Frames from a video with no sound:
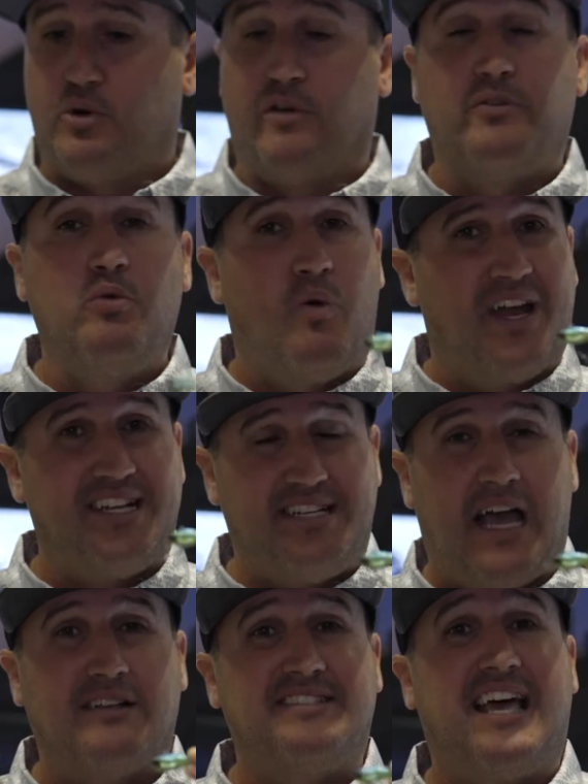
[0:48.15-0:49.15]
or if you want to
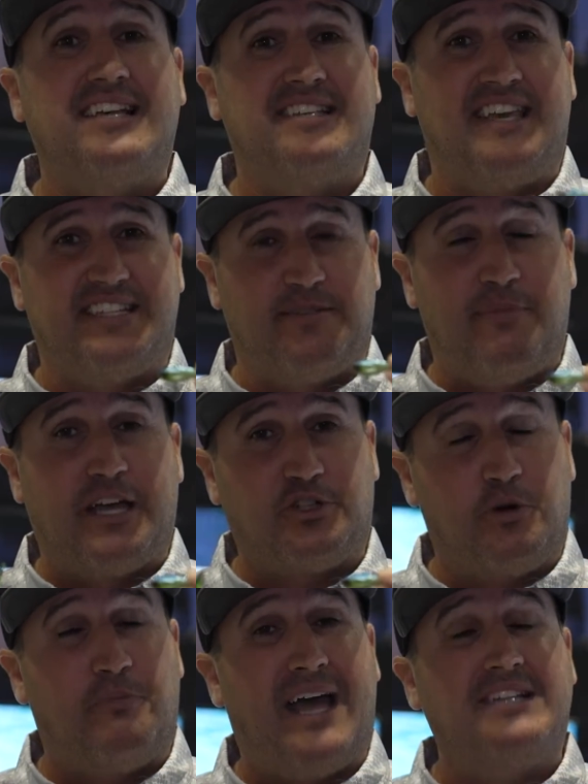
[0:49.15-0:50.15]
downsize and get some
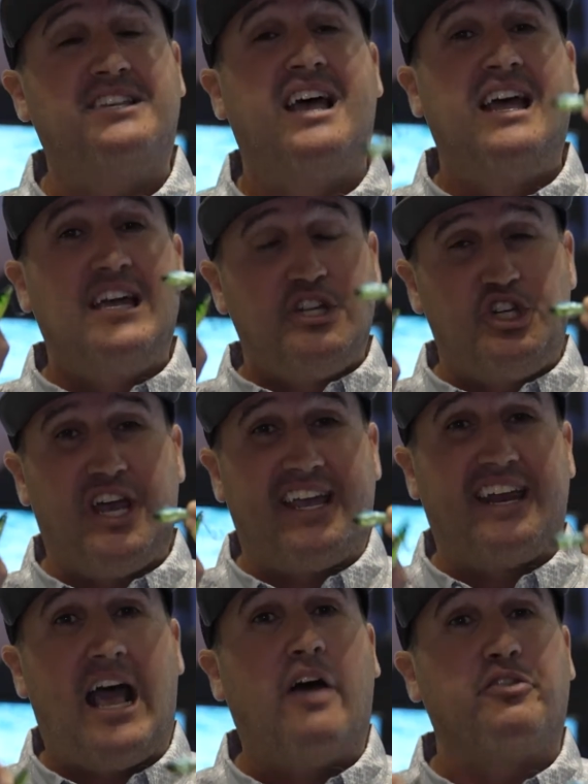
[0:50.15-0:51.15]
extra bites, check
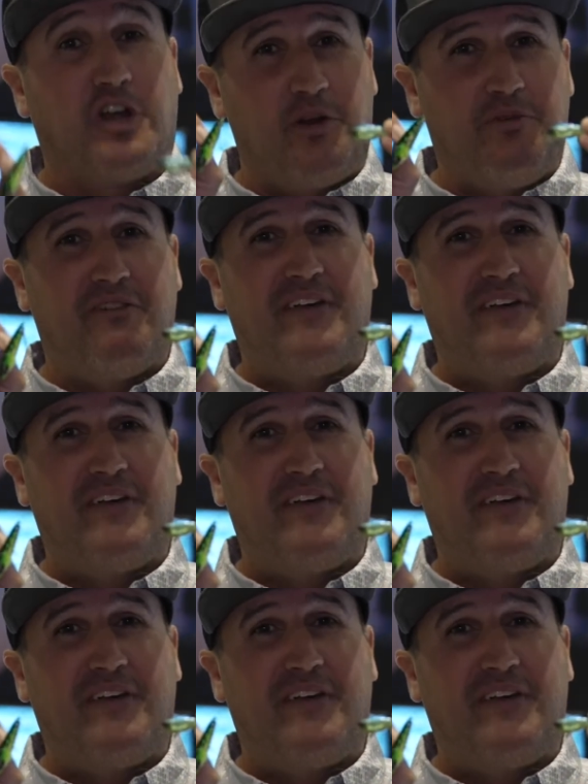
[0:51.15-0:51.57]
it out. They're going to be